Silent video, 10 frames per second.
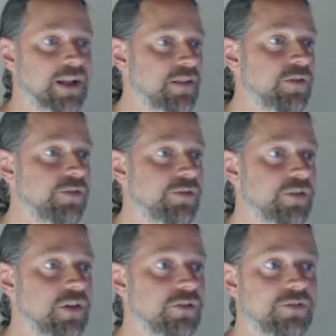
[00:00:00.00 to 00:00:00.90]
This
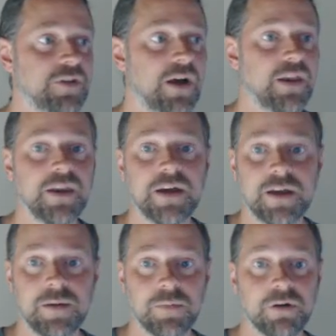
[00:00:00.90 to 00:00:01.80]
is done
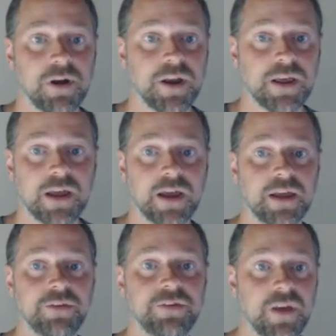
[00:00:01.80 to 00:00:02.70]
by running
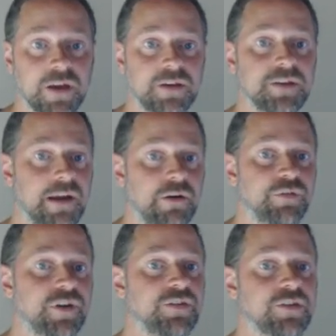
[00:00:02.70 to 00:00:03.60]
a second narrow
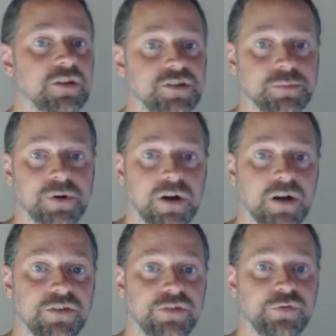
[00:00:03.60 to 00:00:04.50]
phase collision
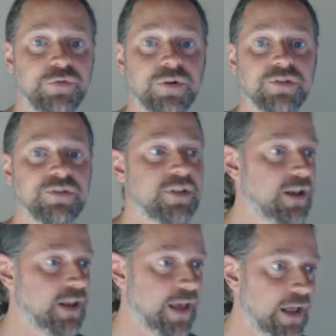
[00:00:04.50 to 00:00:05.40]
pass for a
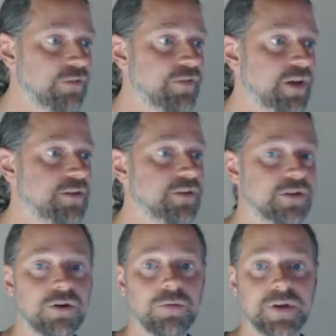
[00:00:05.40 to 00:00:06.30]
slightly elevated
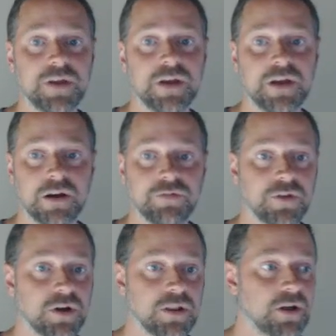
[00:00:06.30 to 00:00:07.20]
copy of the
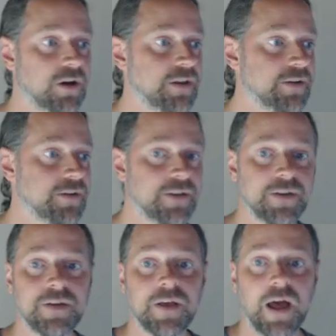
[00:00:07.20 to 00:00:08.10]
collider.
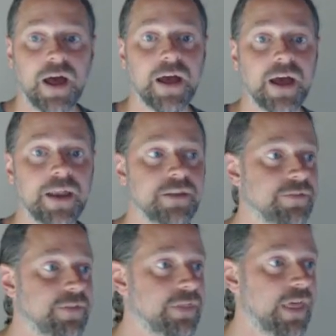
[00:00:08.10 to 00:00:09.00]
And if
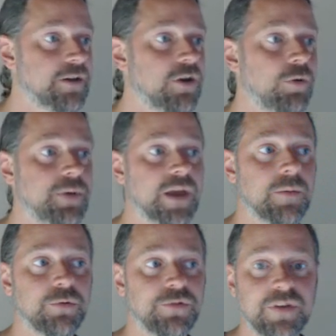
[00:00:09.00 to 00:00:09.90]
that copy
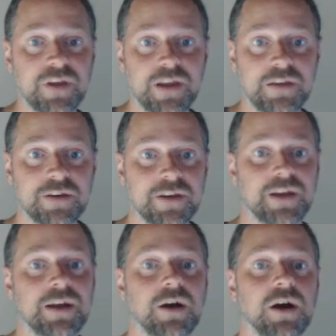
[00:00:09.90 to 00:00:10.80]
can proceed
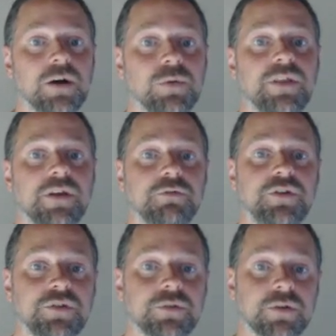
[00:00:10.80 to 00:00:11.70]
where the
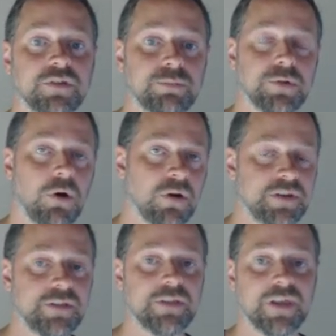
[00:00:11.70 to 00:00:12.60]
original is
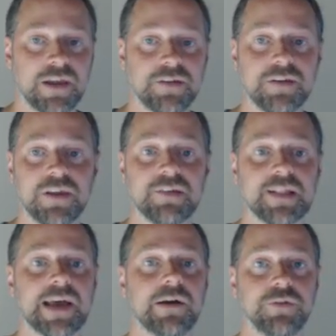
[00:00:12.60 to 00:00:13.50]
blocked, the entity is
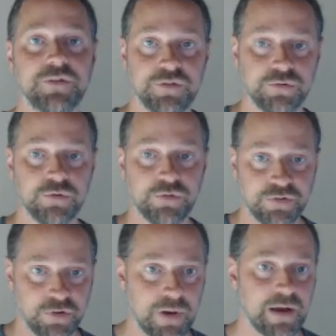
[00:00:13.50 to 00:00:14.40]
allowed to
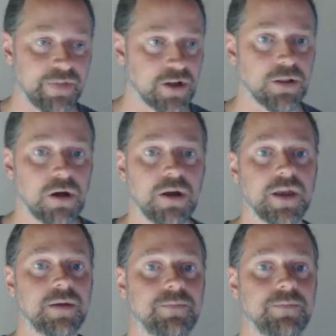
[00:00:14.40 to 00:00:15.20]
surmount the collidee.